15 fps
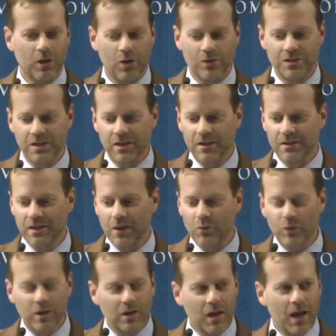closing is that
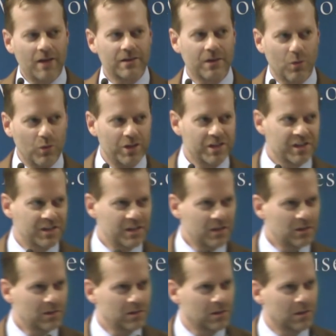realize that we
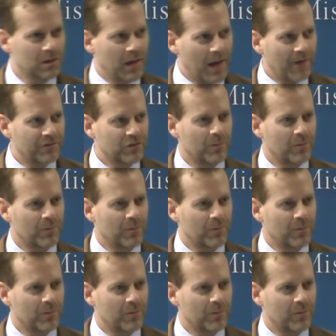still have